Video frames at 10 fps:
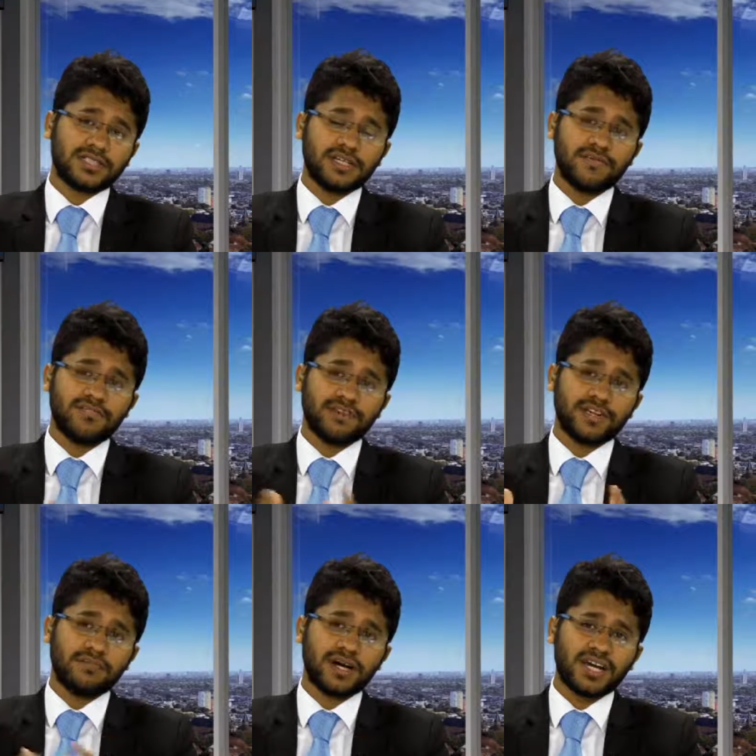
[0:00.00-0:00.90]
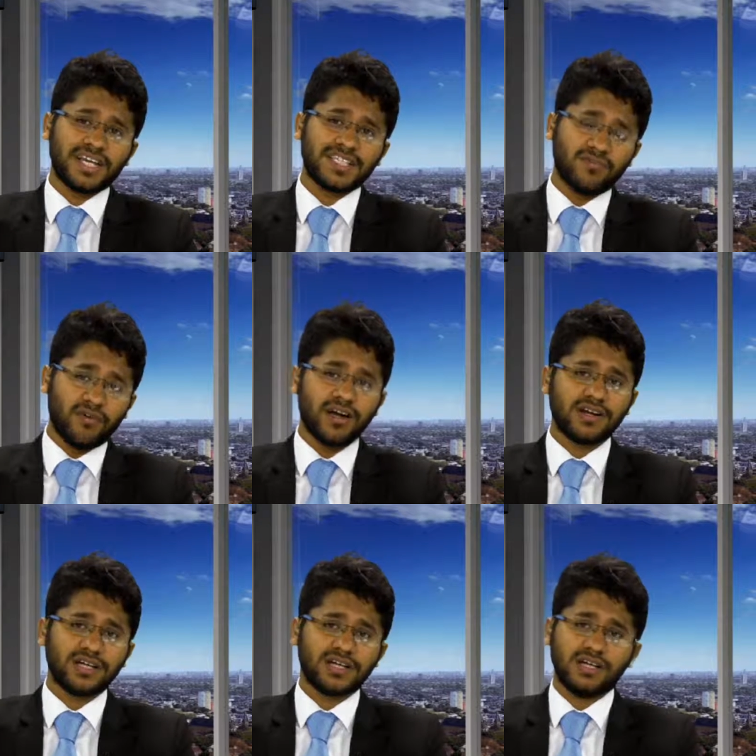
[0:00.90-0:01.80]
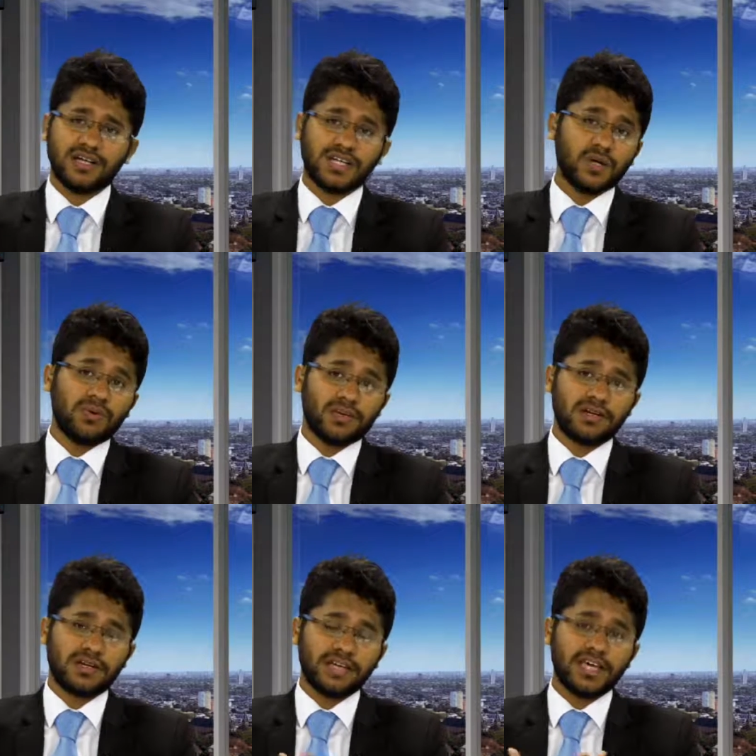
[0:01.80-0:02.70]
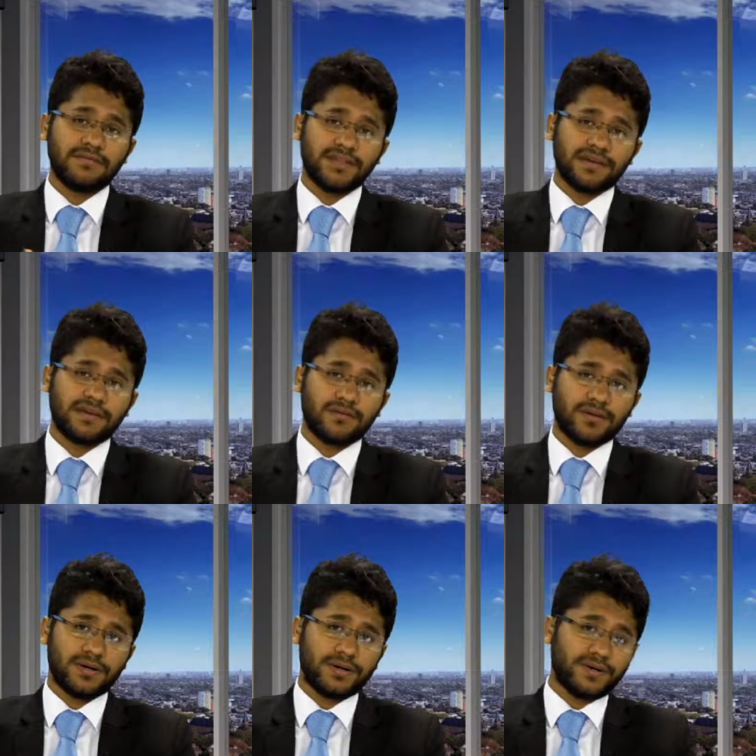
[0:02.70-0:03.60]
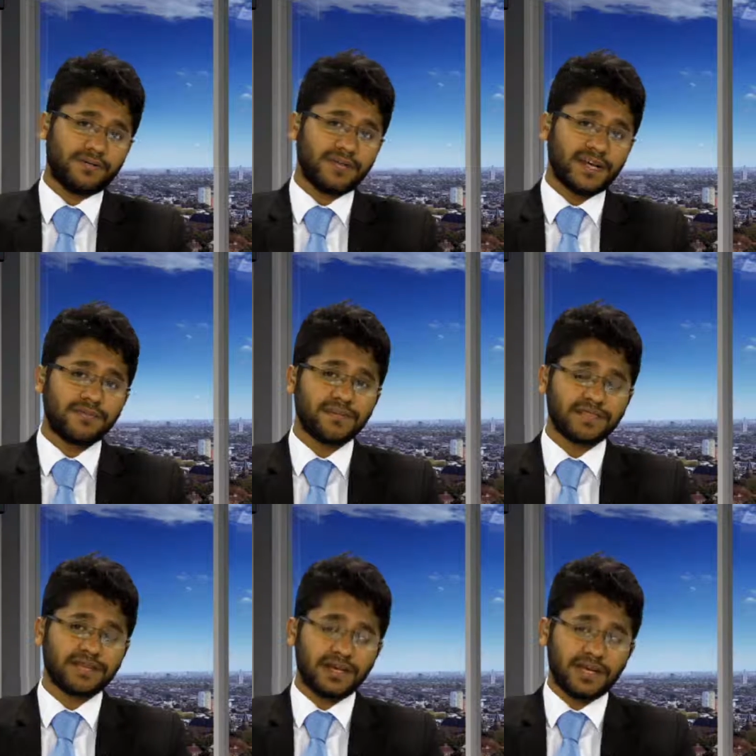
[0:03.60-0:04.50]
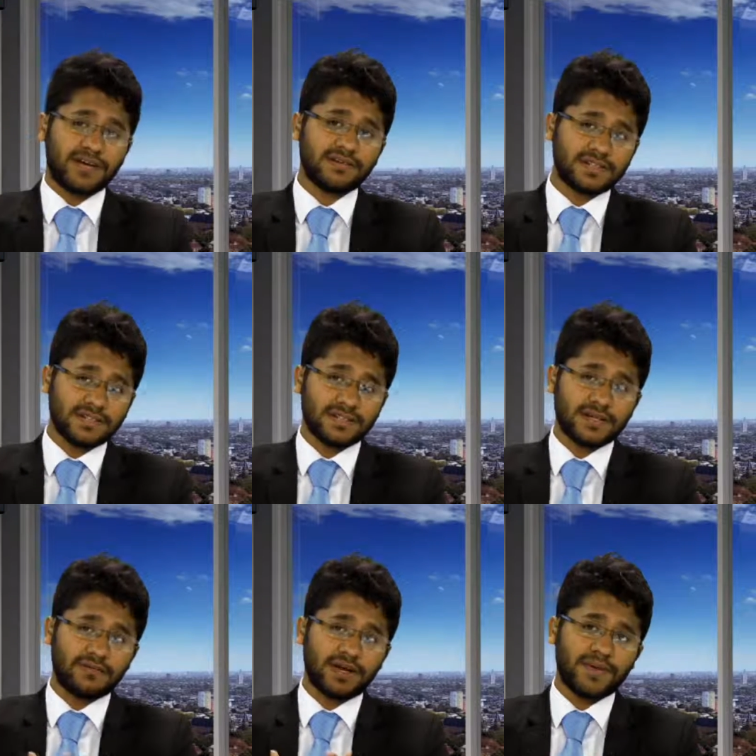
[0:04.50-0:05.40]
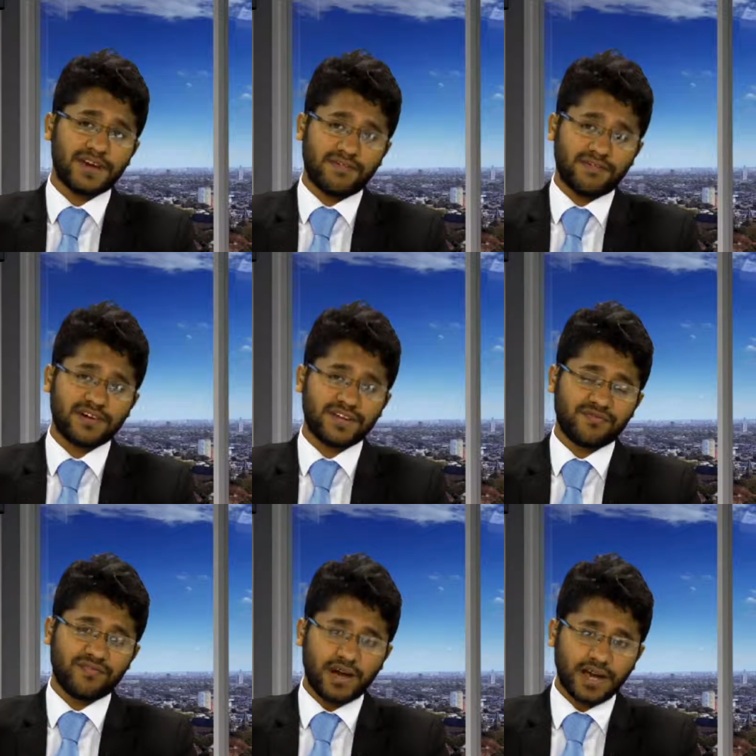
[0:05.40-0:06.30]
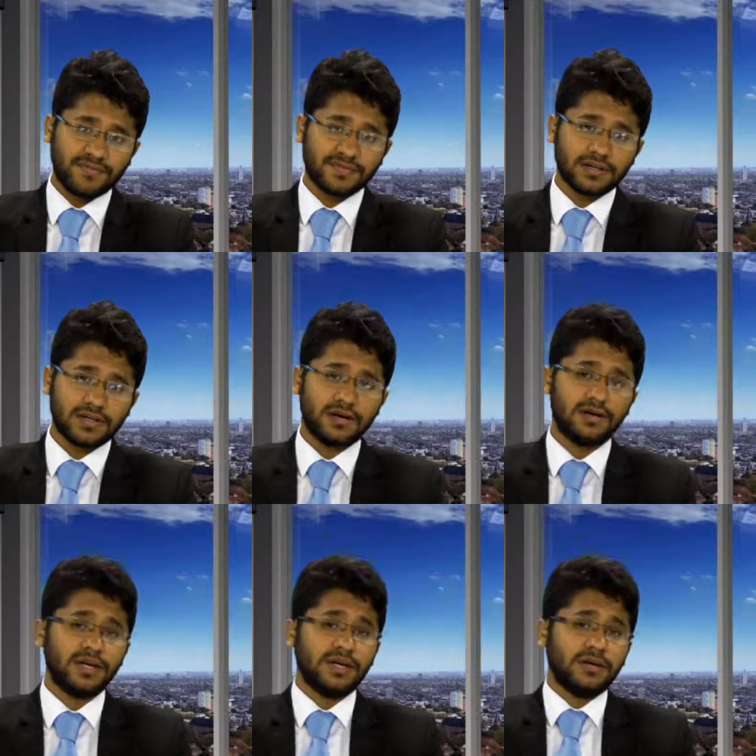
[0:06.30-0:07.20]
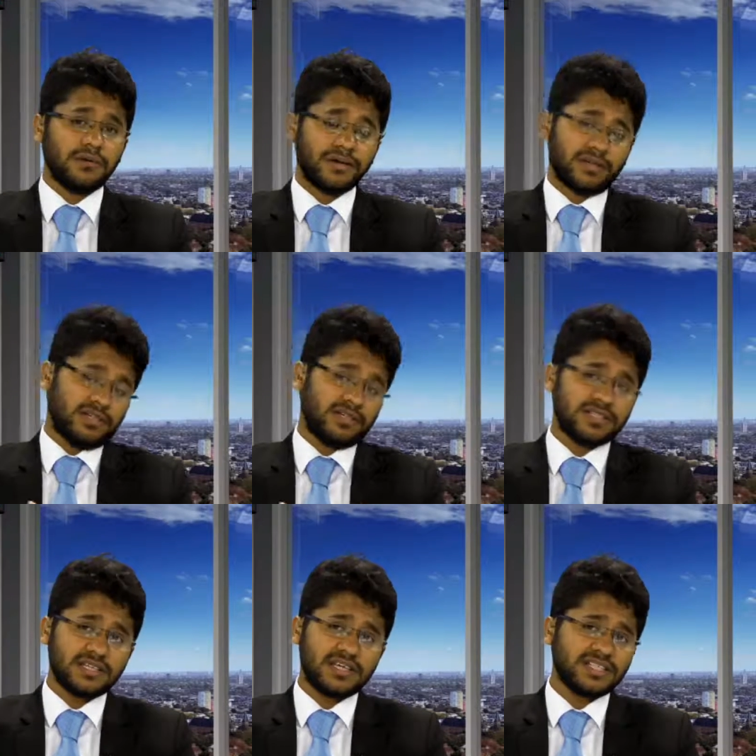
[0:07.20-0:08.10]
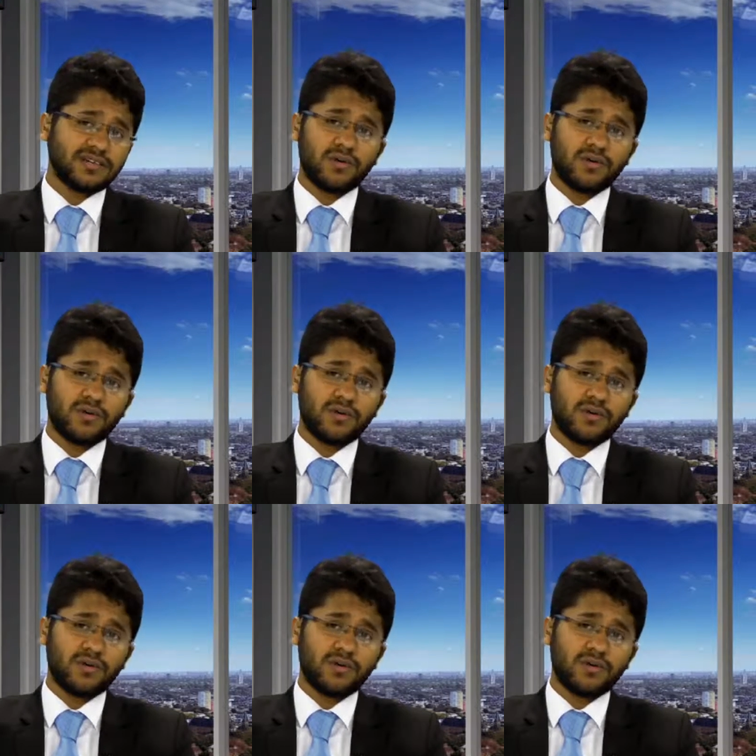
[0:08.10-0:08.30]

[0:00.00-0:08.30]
if Turkey buy S-400, they will not give their air system, F-35s. But Turkey said it's an